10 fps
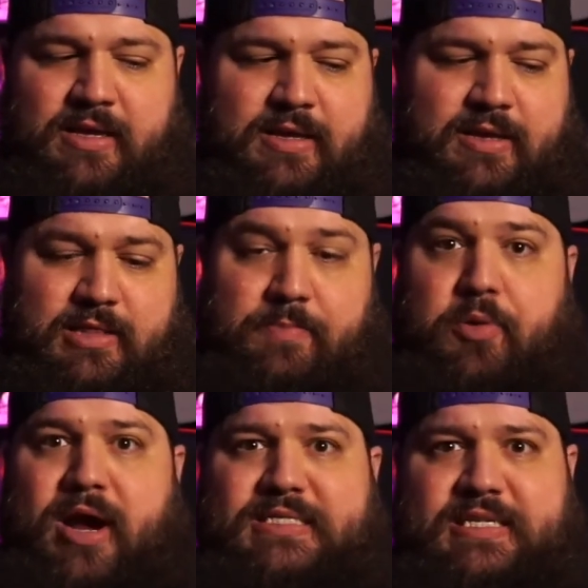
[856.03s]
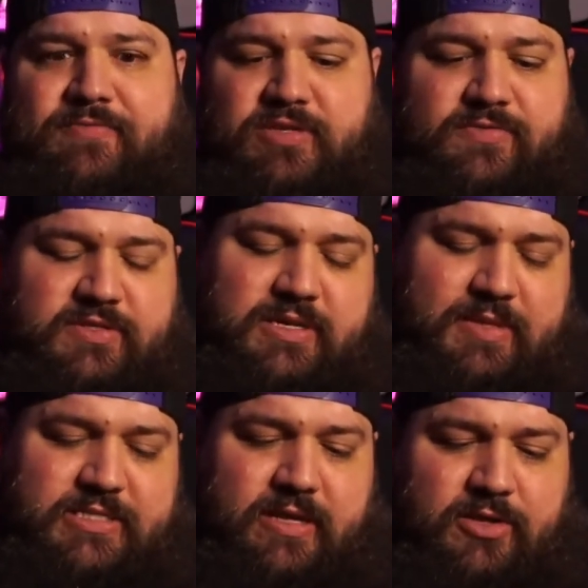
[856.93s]
the price difference for some of
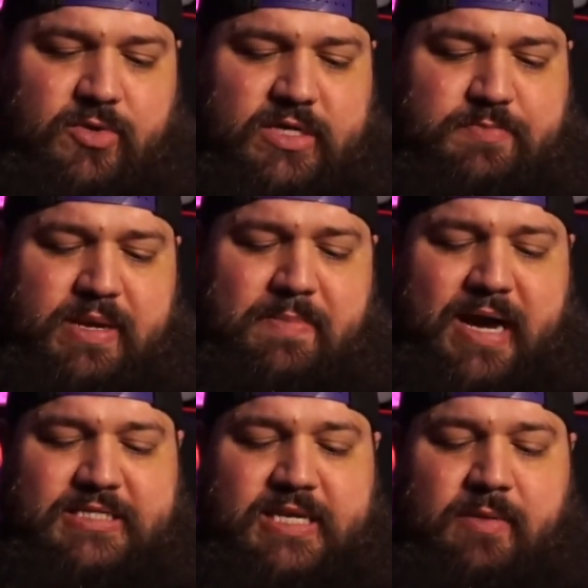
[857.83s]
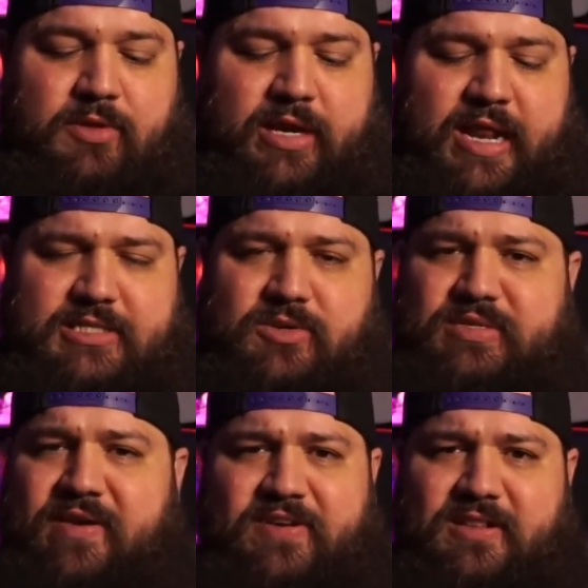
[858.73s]
these other USB mics that I'm looking at. So
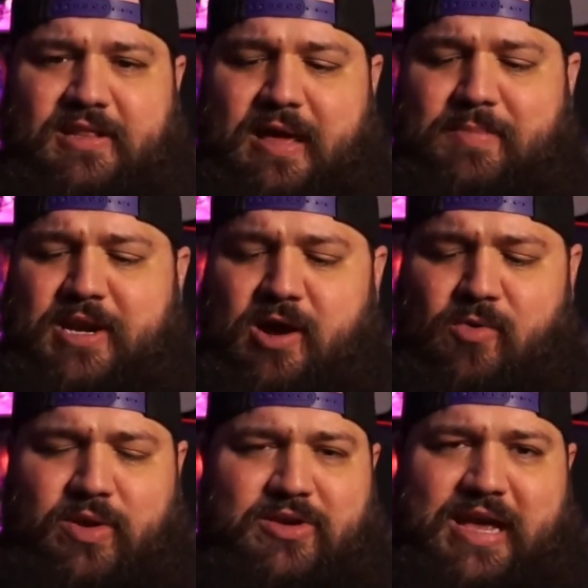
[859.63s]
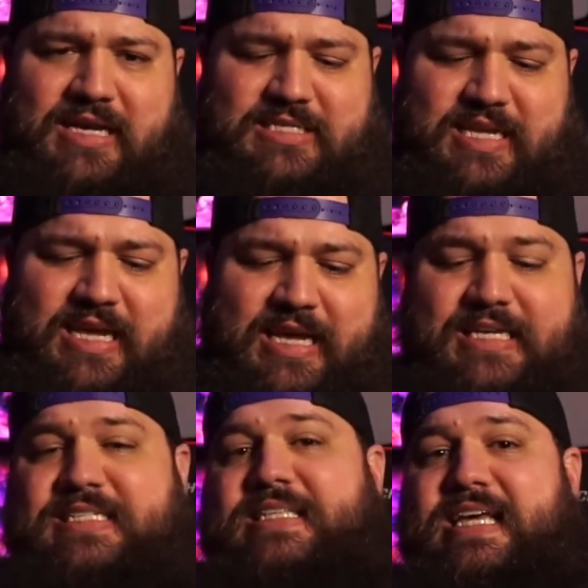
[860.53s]
definitely let me know. What do you guys think?
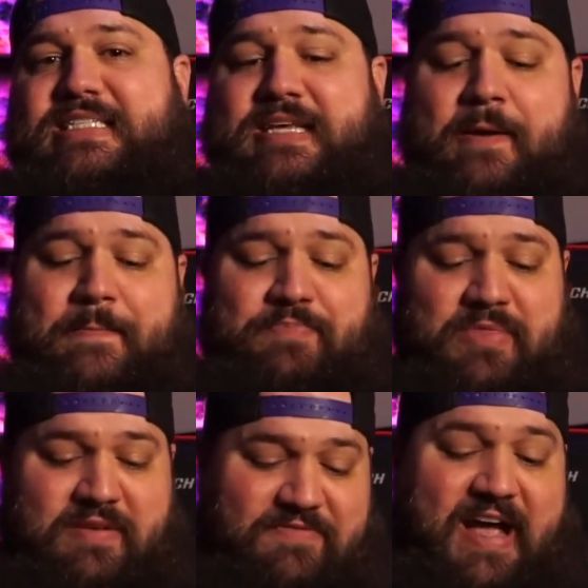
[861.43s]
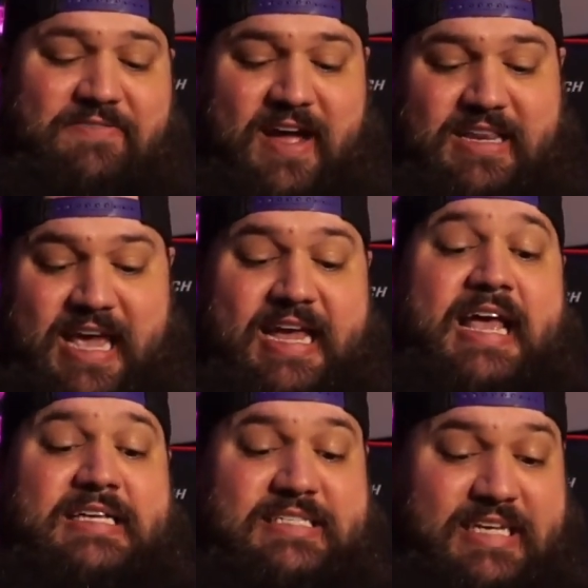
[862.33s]
Is this the Fifine
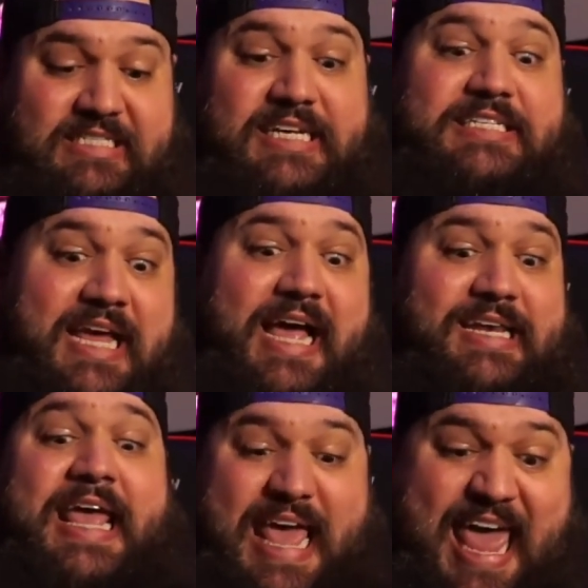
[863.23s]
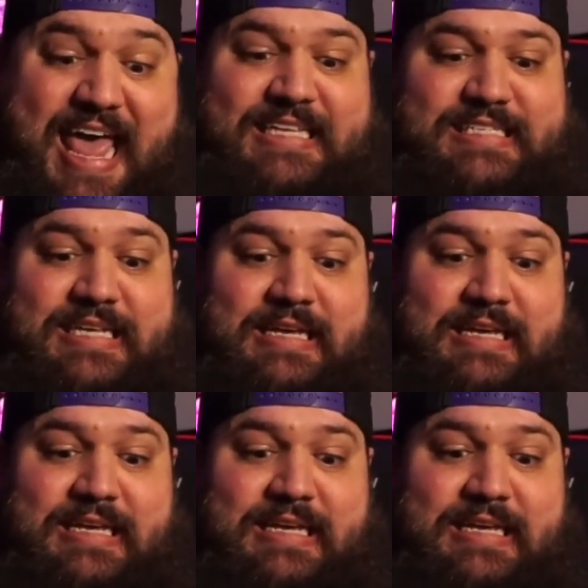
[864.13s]
K669s?